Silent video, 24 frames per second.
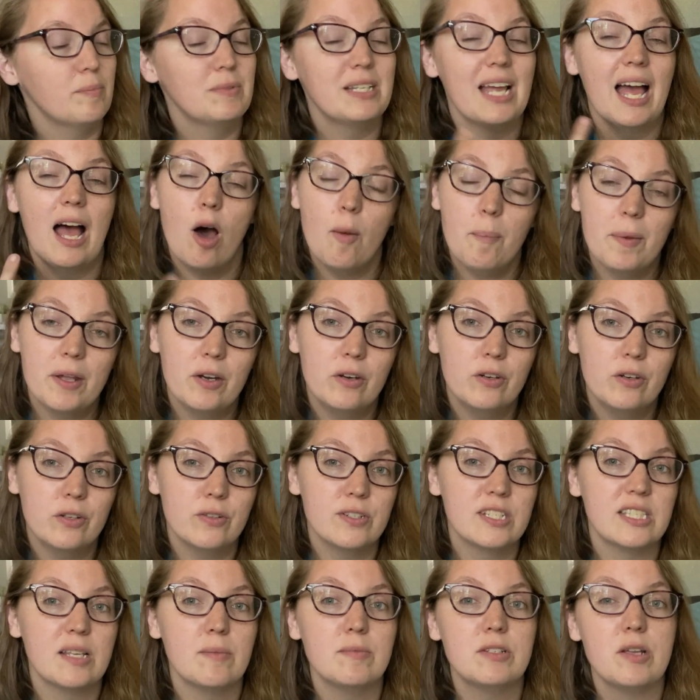to help introduce
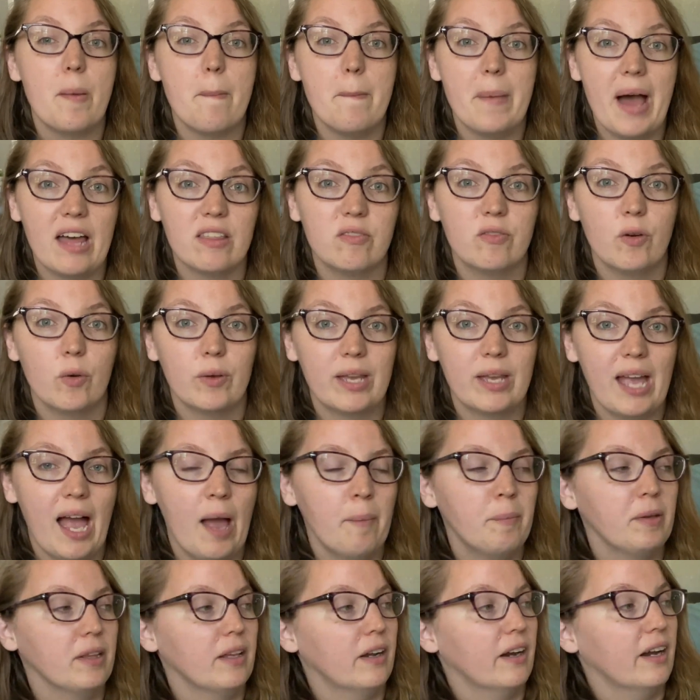them to math
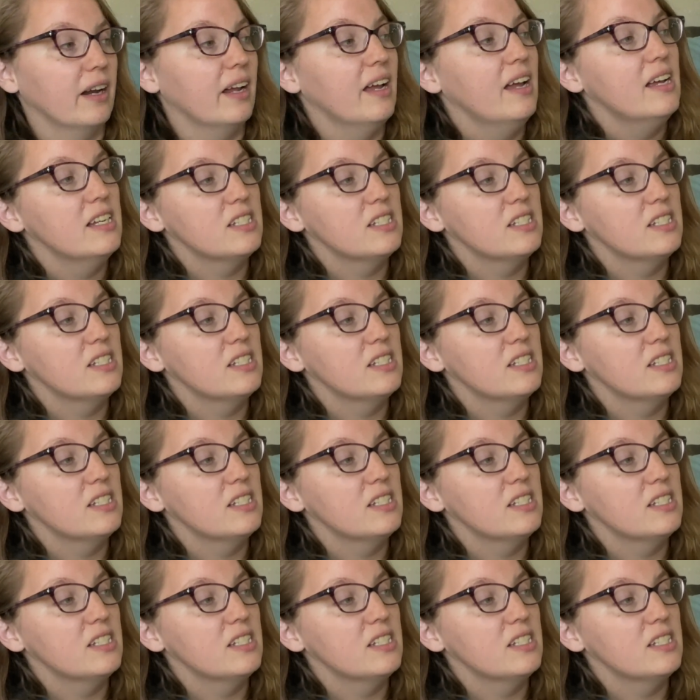vocabulary.